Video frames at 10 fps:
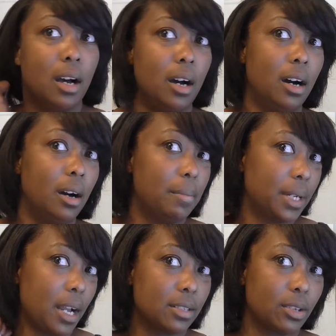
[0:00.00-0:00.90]

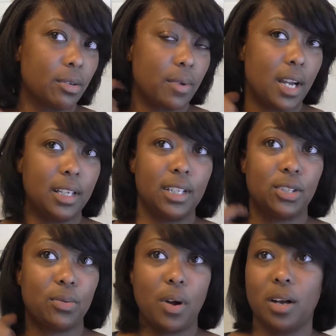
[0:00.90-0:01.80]
But I'll turn around and
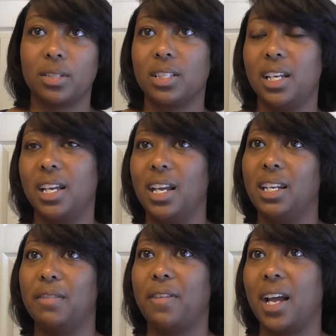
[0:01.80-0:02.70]
let you all see it.
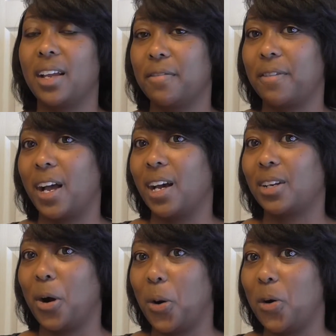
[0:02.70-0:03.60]
And if I can
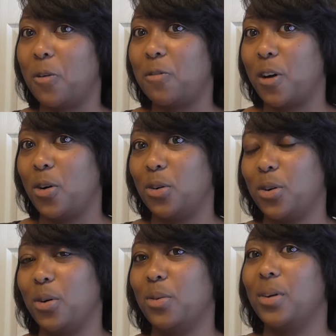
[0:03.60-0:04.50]
find an old
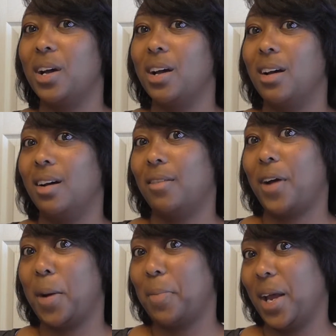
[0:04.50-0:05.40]
photo of
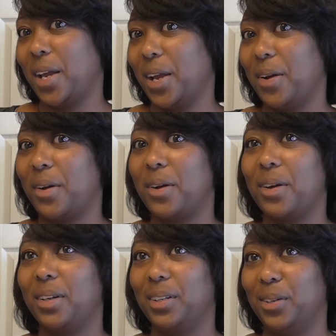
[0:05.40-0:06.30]
how my hair
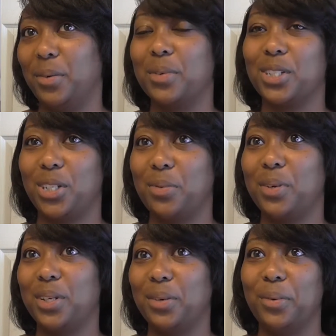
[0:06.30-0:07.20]
looked when she
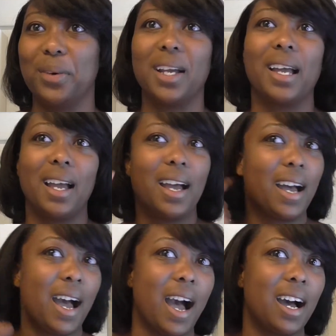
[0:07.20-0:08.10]
would do it,
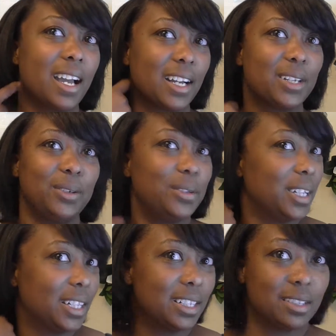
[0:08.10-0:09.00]
I'll include
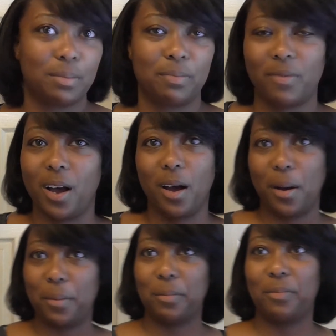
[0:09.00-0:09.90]
in this
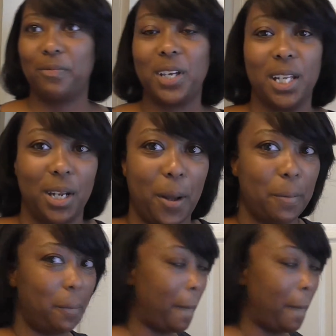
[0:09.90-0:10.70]
video.